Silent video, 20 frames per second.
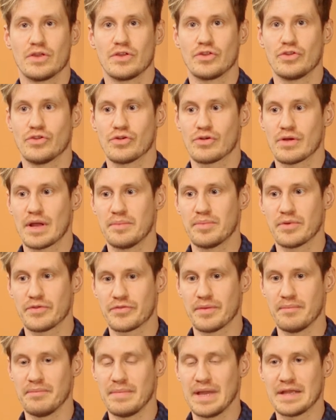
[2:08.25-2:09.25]
you're able
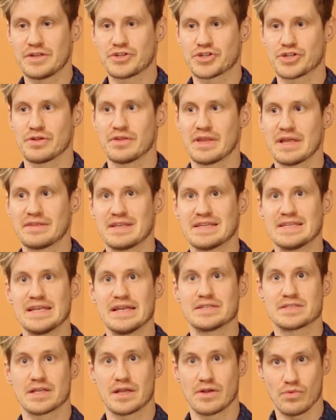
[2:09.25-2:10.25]
to make sure that the
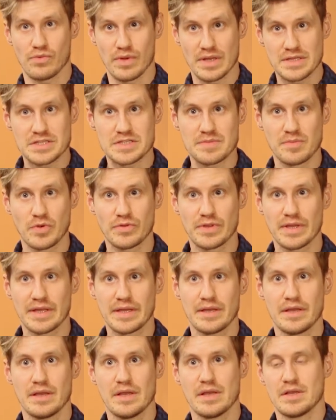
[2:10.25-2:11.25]
day's gonna run
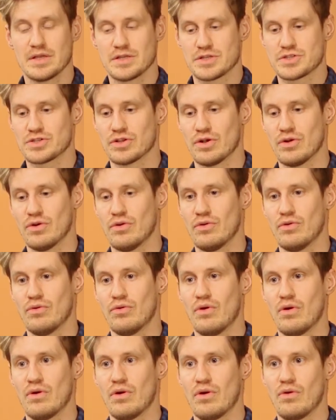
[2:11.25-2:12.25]
smoothly.
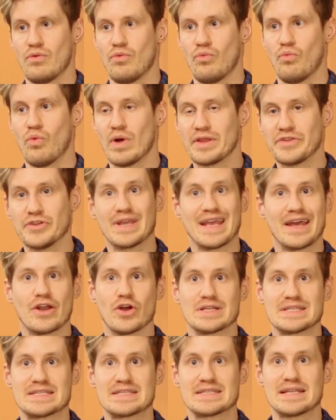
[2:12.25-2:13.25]
So when you get
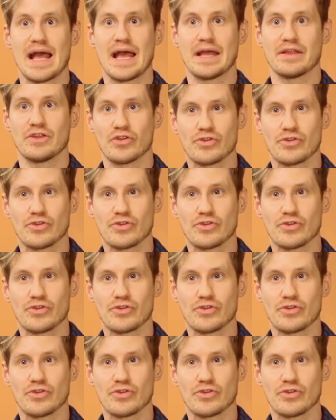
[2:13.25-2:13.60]
on set,